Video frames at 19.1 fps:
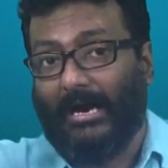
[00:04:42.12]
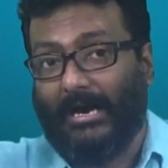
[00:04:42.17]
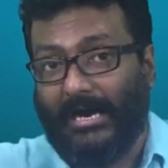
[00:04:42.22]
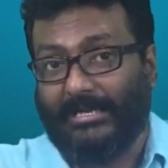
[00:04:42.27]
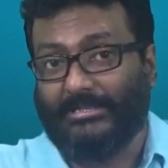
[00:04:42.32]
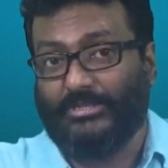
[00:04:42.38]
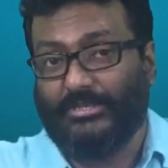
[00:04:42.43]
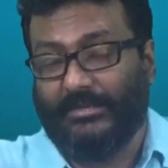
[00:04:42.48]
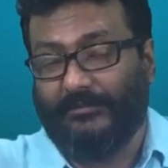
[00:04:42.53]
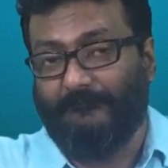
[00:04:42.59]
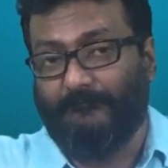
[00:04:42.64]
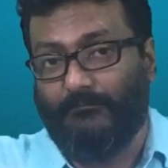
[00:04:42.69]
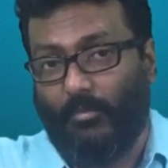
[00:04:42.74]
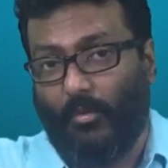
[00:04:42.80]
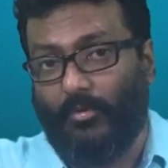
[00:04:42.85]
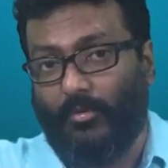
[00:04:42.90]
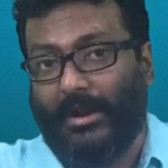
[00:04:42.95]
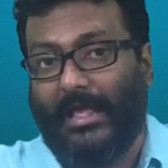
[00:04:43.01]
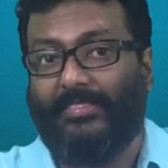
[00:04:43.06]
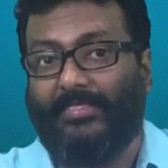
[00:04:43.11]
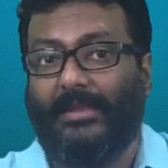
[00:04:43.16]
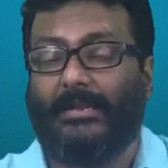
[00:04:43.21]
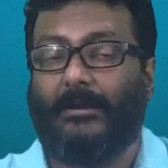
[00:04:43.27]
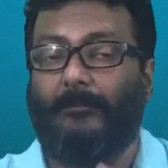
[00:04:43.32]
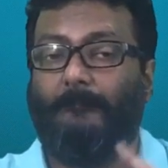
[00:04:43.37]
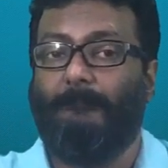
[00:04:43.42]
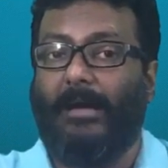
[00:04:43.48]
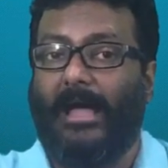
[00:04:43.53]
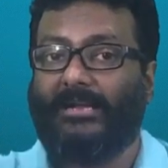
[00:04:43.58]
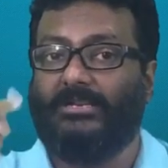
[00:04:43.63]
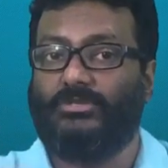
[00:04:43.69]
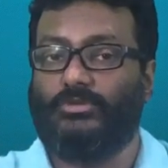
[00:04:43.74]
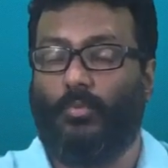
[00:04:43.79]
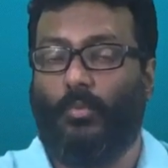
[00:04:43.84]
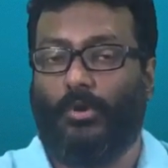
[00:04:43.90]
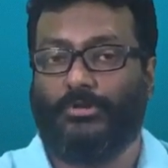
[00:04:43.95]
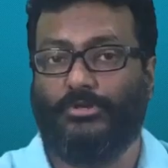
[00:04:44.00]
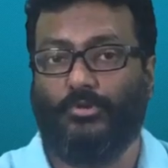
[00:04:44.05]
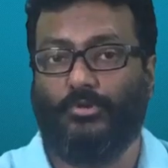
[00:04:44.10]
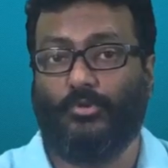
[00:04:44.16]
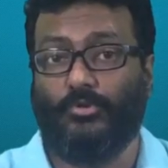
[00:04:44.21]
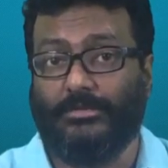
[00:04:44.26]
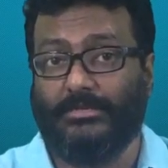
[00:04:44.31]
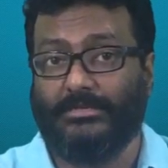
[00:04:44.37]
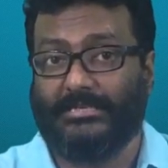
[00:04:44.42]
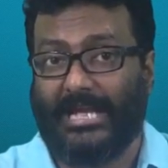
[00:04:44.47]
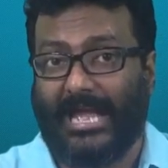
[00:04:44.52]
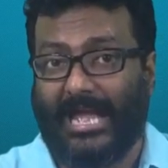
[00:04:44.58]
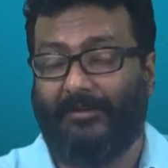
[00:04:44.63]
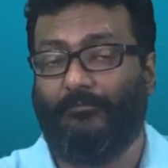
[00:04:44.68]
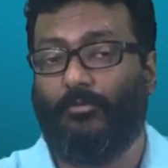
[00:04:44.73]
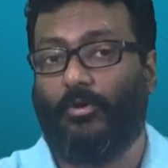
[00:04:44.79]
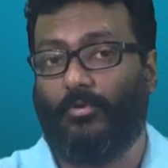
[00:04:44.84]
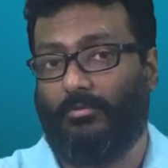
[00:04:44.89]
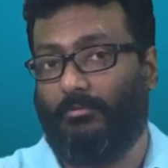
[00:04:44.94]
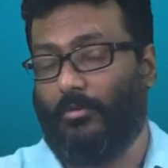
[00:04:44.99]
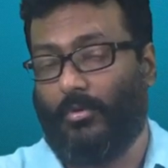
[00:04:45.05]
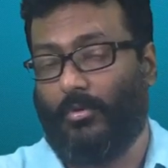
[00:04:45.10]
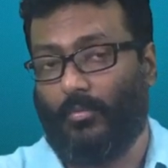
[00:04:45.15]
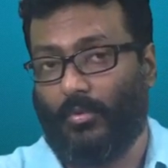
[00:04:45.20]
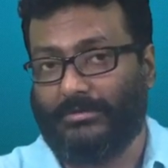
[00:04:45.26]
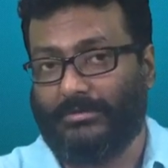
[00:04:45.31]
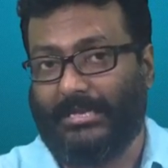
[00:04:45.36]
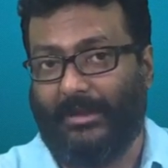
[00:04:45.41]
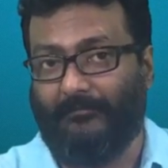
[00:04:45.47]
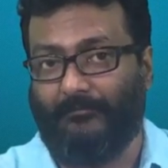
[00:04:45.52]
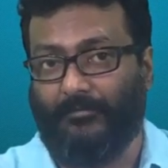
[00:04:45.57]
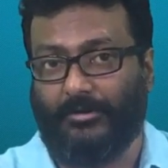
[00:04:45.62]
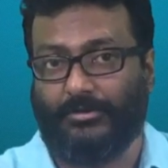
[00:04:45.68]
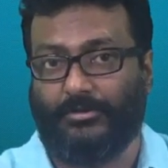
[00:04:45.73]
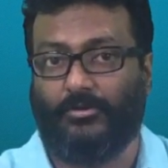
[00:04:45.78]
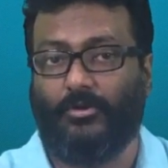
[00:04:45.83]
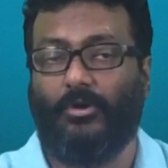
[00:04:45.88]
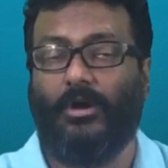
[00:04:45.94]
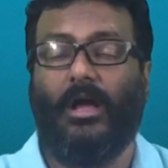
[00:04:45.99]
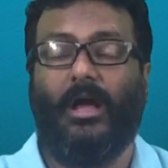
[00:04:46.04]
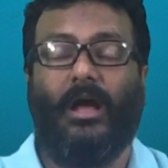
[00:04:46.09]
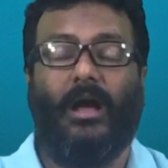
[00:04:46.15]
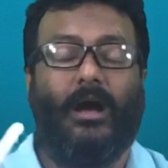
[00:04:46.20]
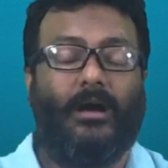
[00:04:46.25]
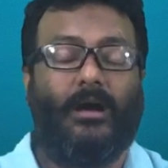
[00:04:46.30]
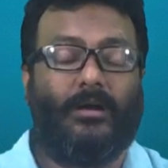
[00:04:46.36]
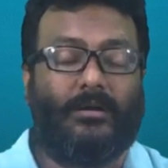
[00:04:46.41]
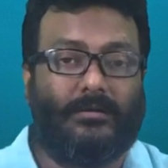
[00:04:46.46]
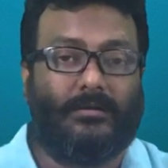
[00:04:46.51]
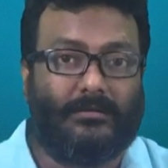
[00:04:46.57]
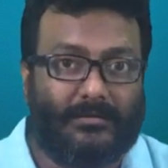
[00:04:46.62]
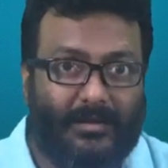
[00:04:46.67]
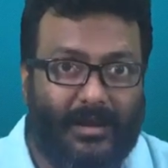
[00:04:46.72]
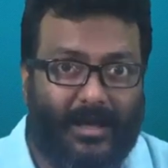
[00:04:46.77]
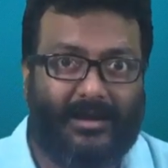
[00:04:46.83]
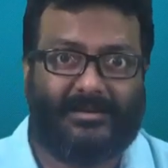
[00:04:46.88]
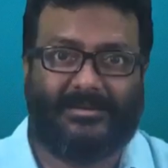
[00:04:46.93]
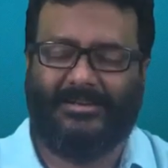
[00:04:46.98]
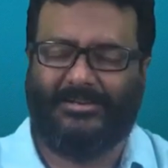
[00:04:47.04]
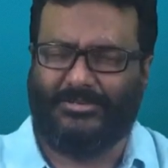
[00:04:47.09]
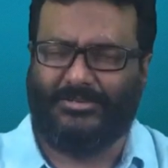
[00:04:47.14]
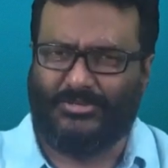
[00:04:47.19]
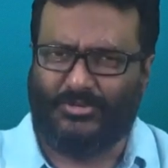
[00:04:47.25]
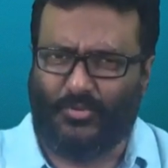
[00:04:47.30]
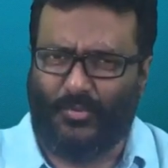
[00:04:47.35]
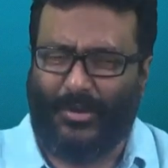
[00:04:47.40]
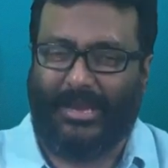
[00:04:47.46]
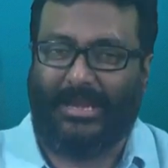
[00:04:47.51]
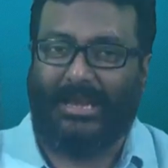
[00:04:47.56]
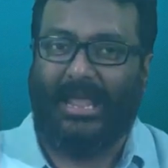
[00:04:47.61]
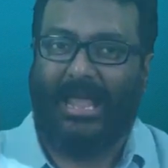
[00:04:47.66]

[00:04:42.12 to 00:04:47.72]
achieve more and then come back to what you couldn't have or whatever, you know. Good luck, do well.